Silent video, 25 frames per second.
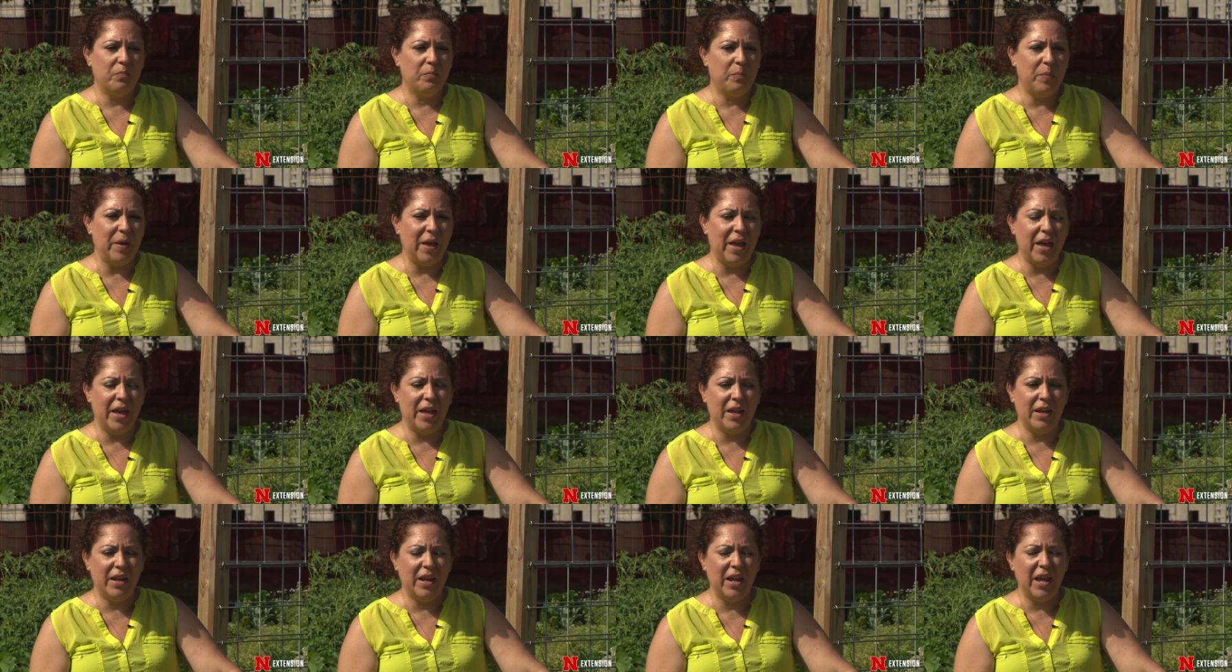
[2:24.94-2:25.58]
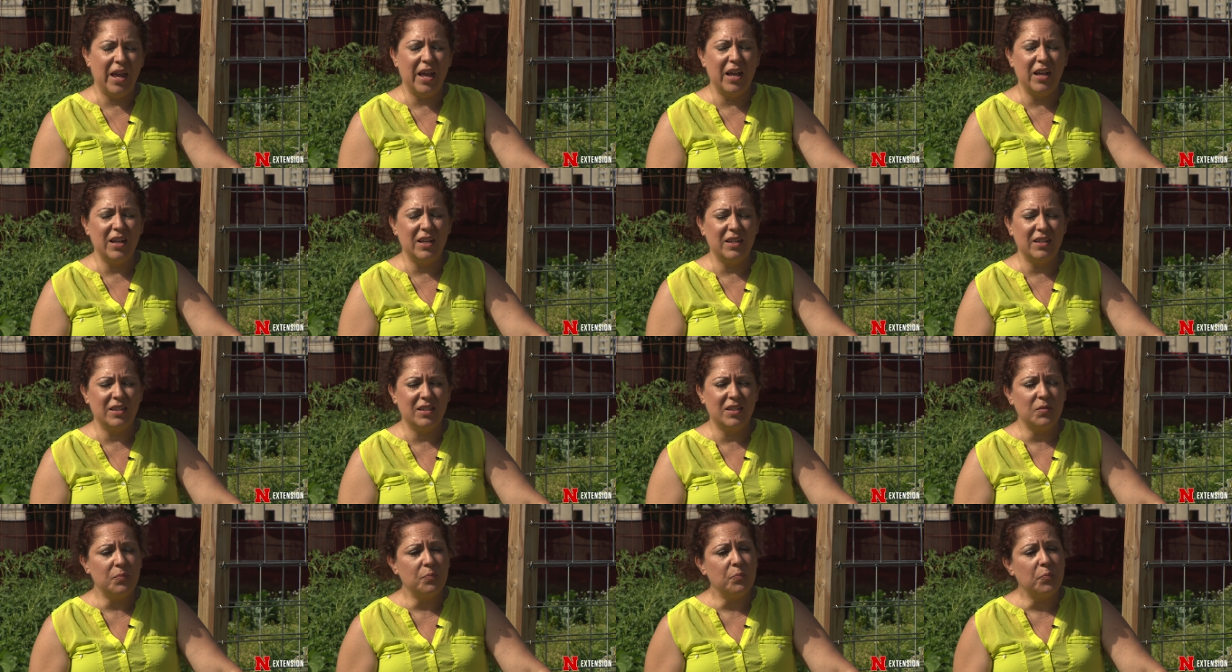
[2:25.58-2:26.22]
bin
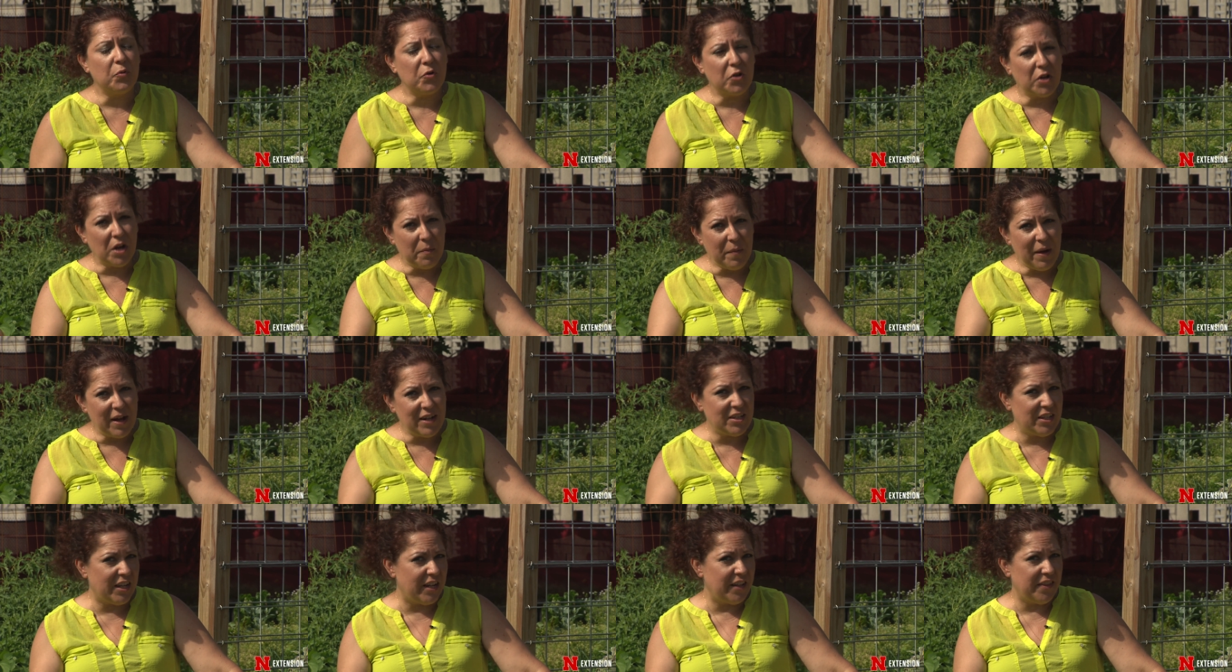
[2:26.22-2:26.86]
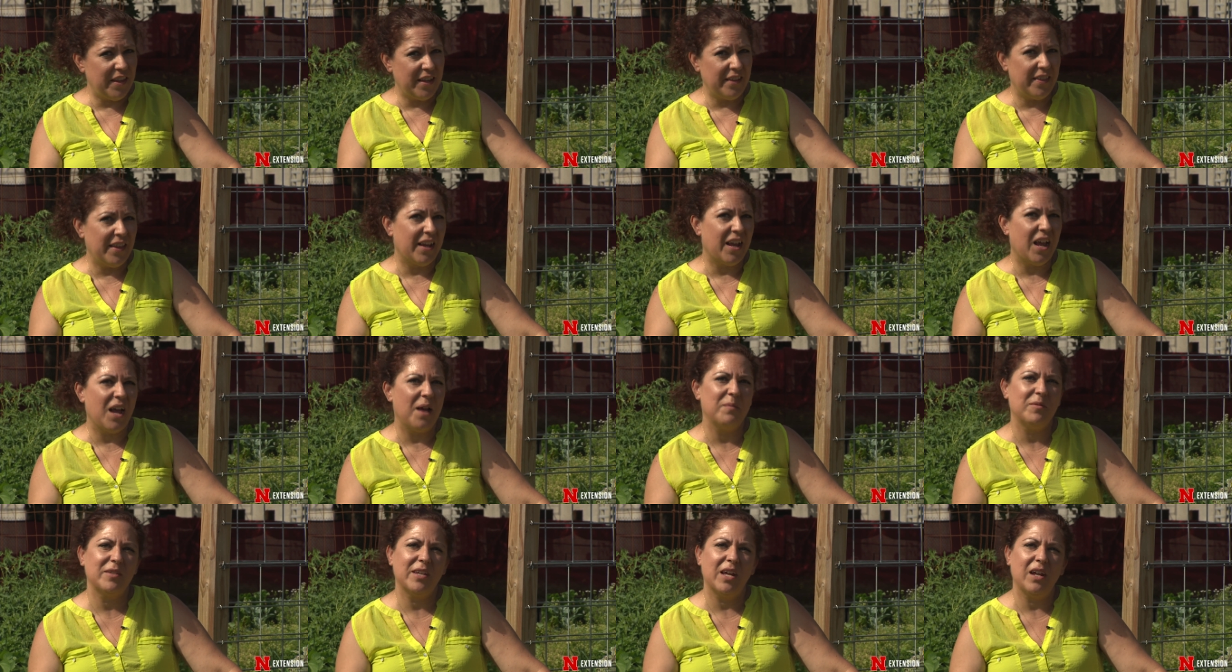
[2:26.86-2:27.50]
is pretty much anything that
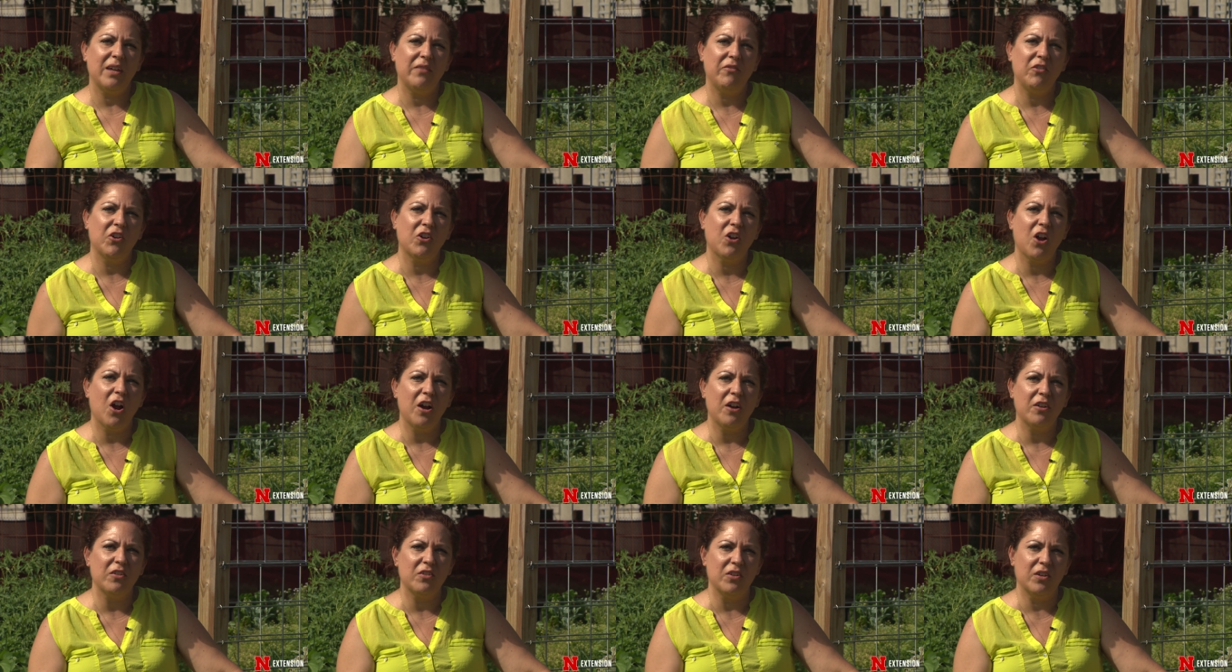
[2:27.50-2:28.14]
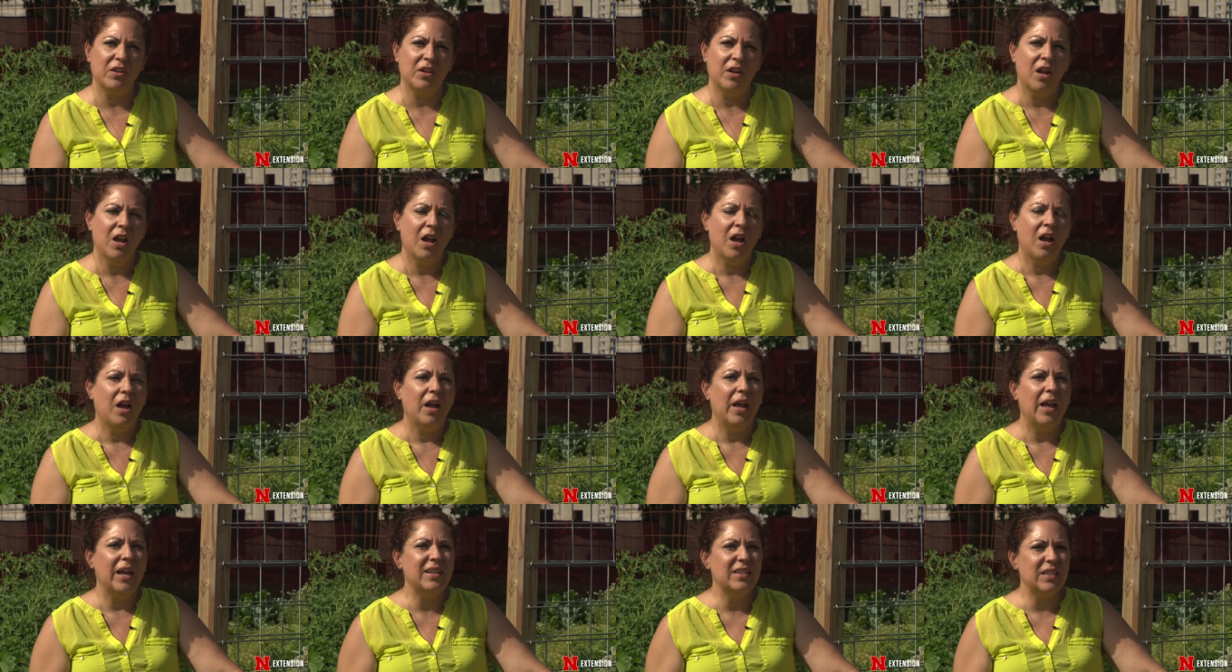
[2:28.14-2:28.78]
comes out of your garden,
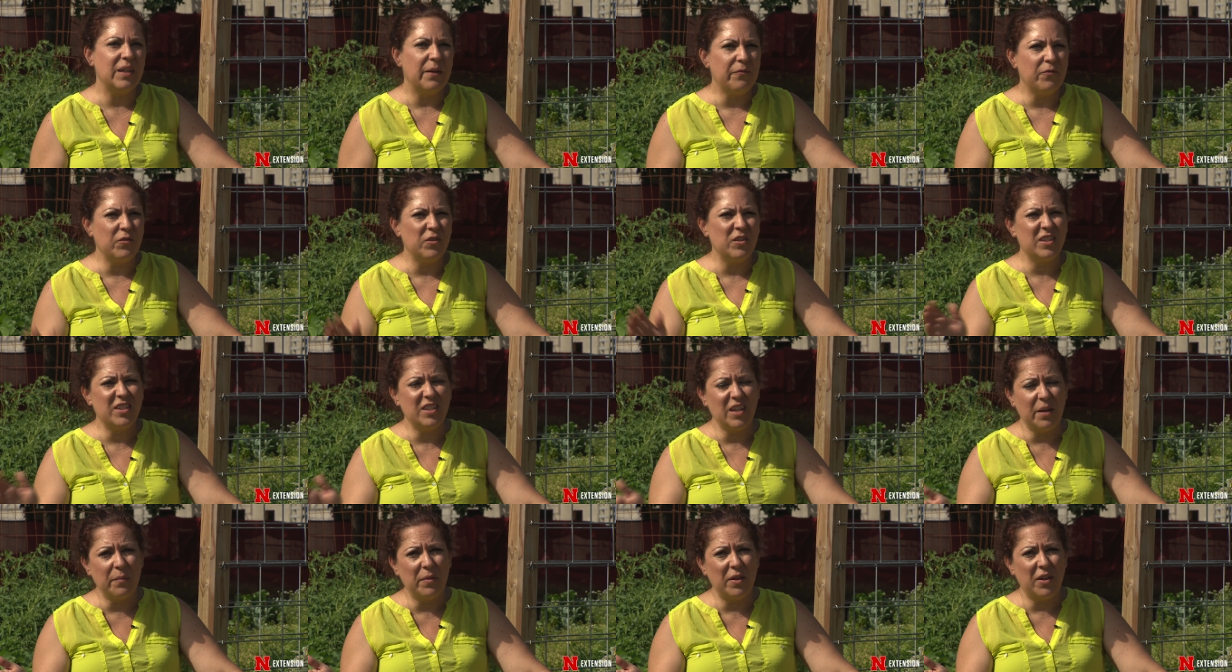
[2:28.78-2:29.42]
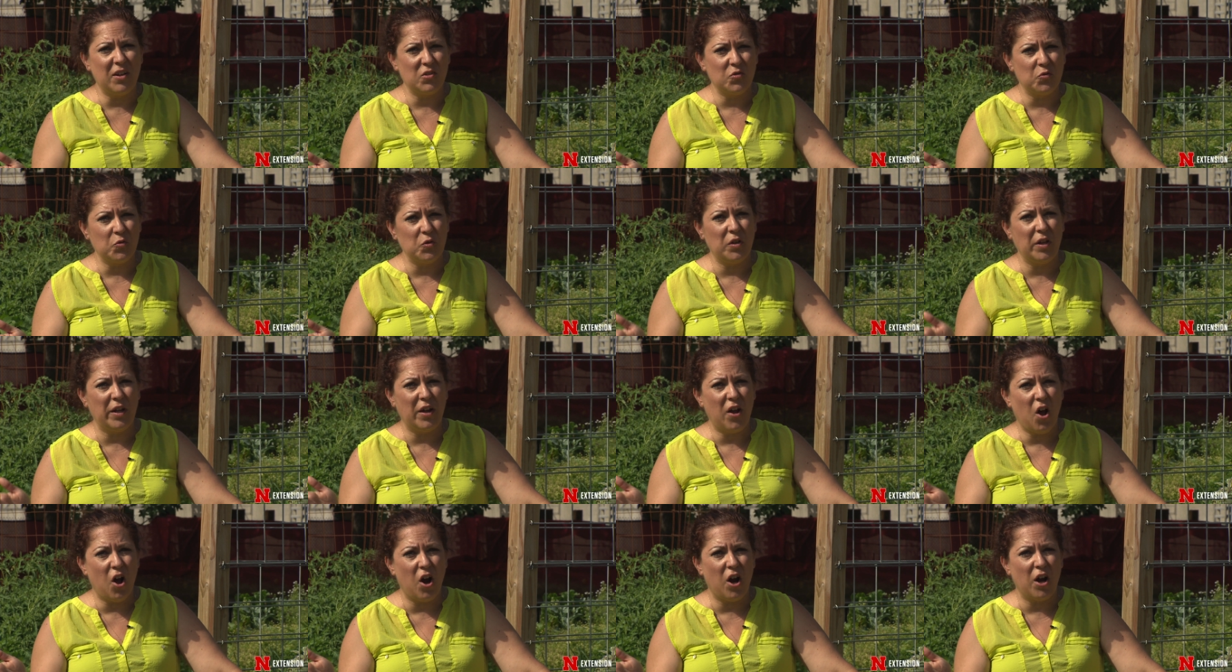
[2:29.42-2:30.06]
except for some of those
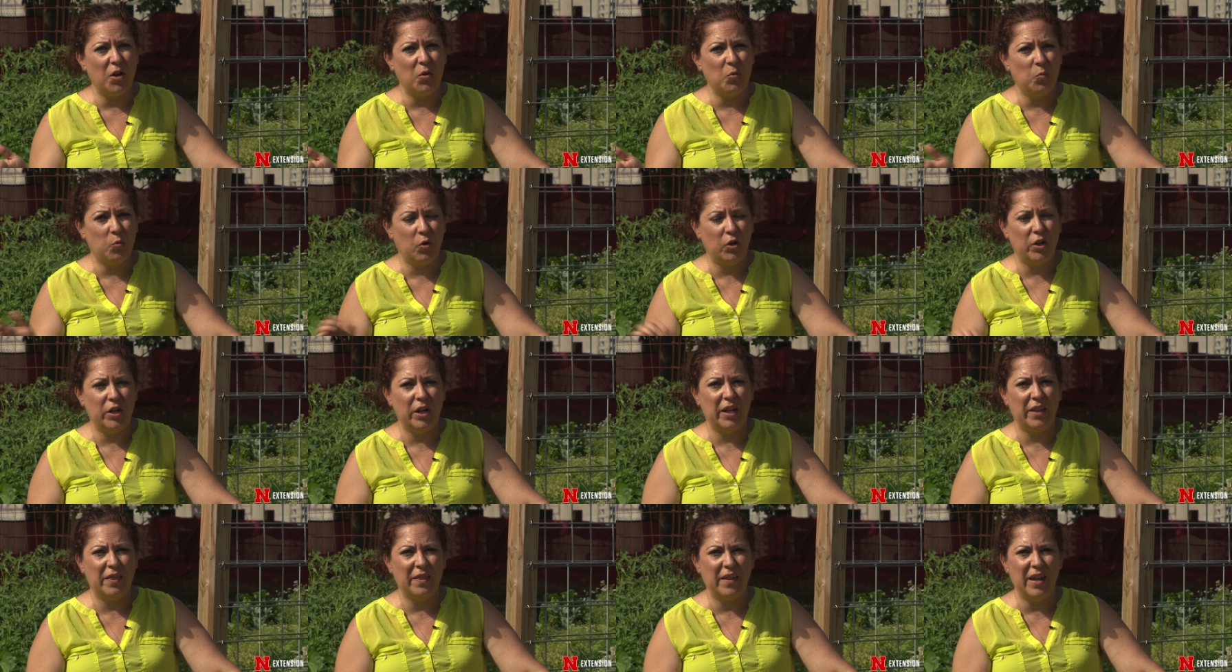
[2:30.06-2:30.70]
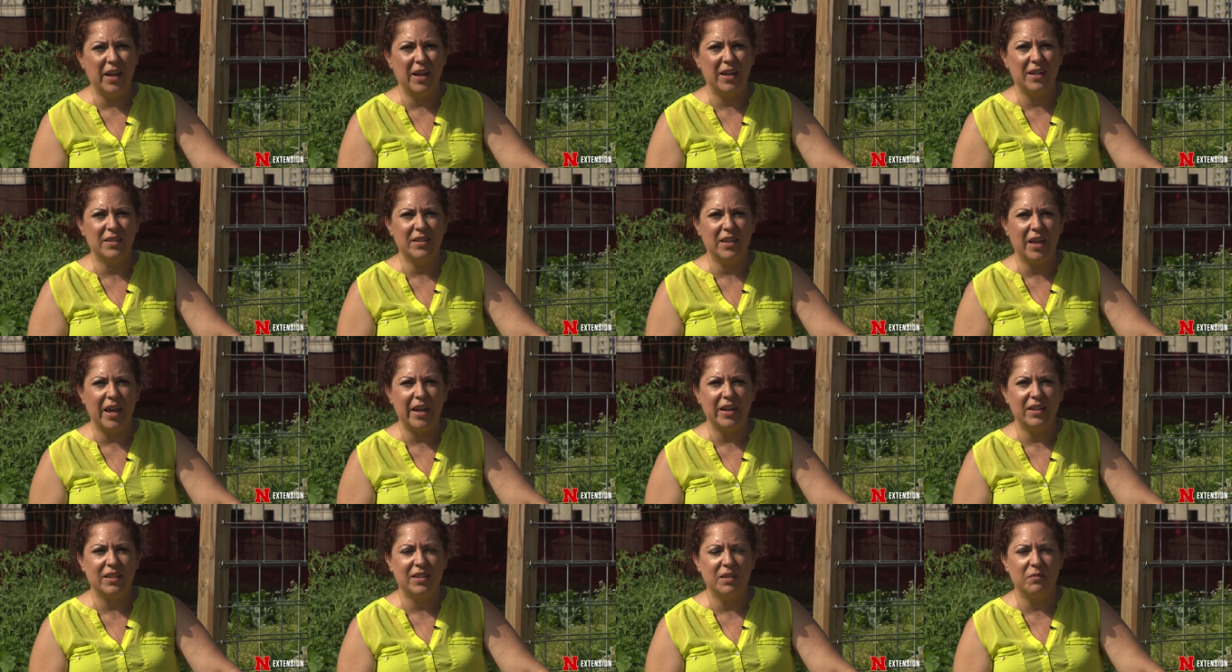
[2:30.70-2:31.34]
really hard woody things
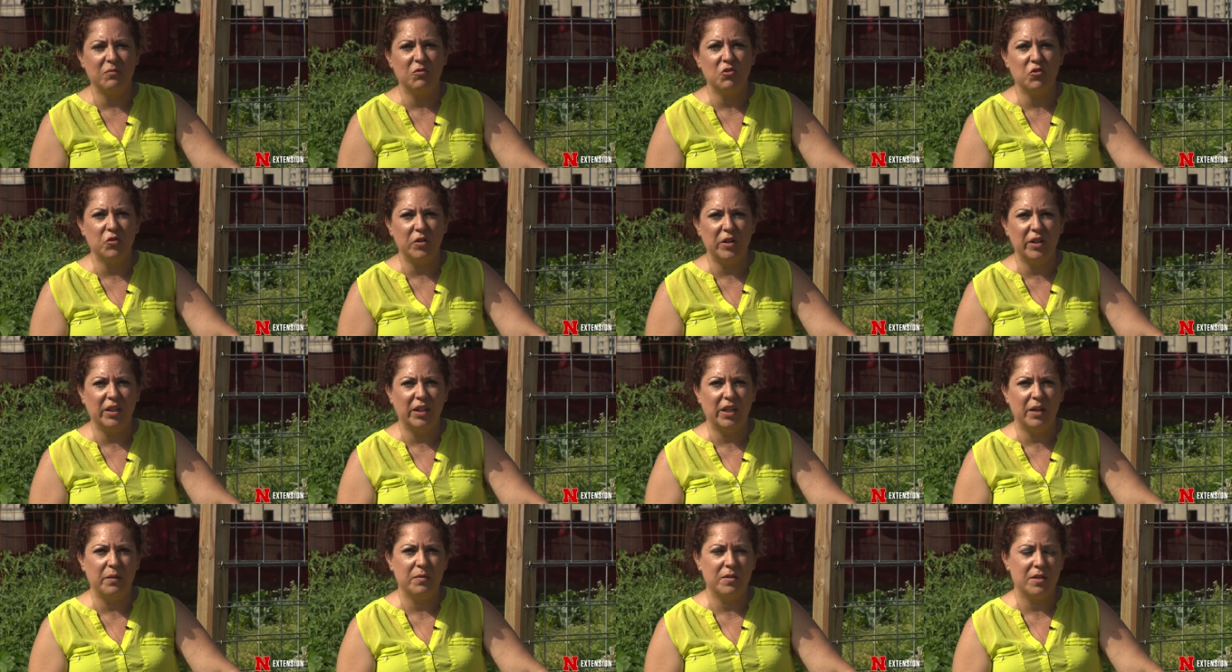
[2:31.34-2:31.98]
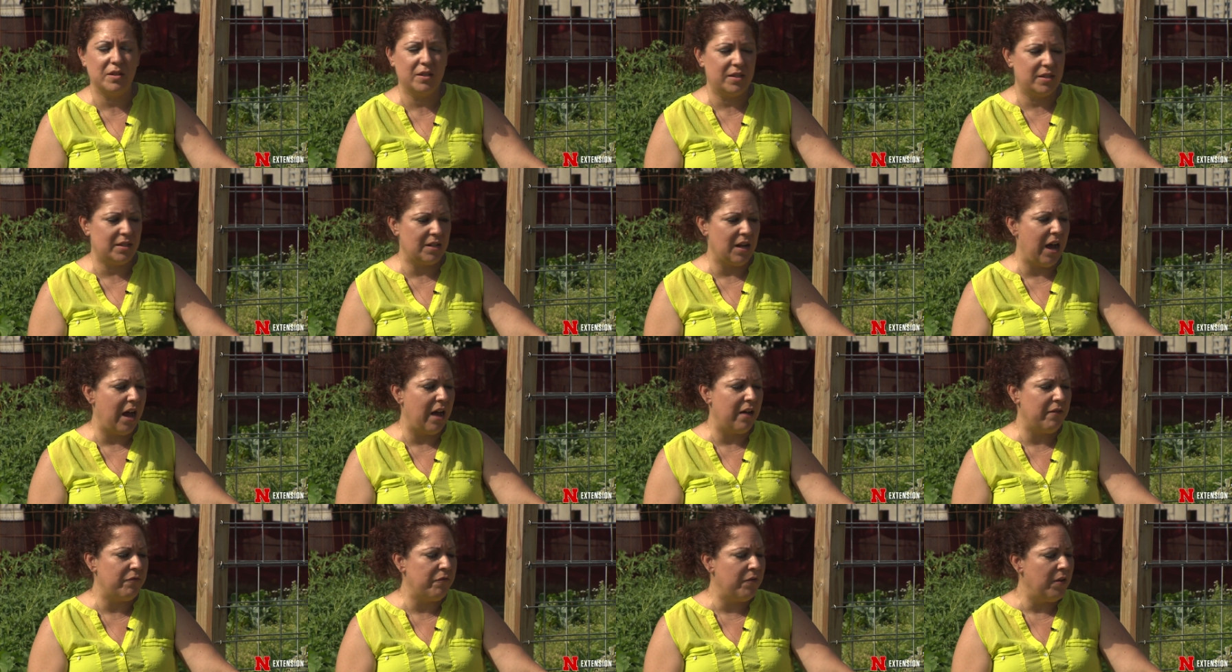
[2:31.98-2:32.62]
like some tree limbs and
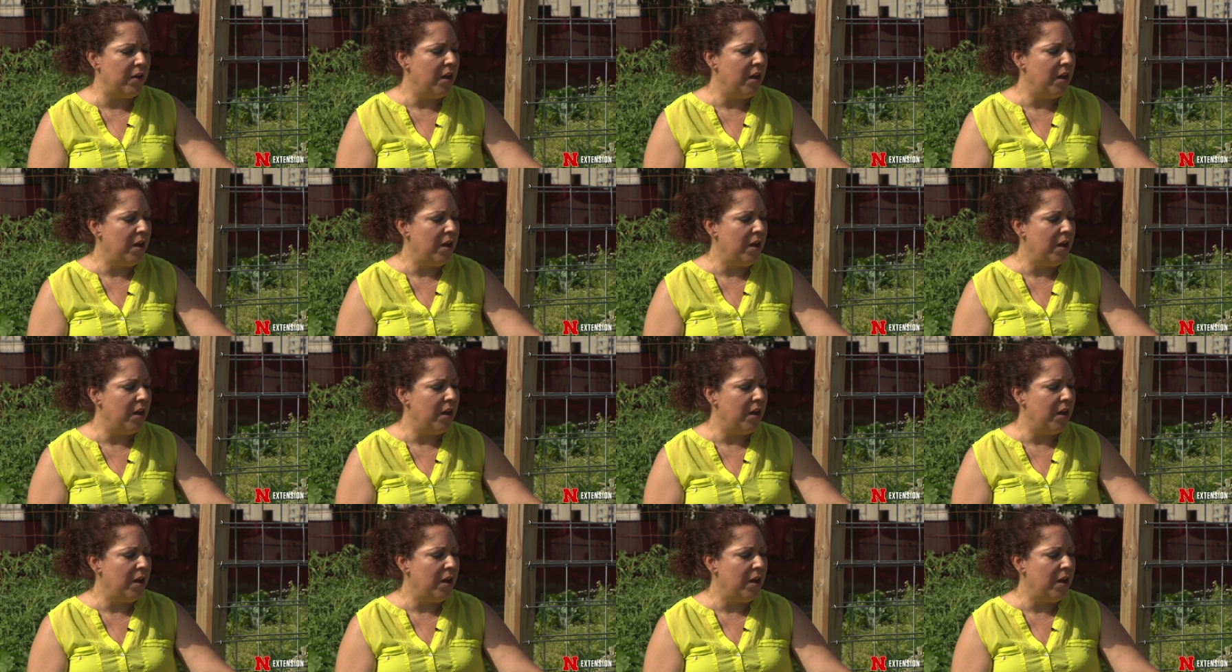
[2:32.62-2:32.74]
stuff.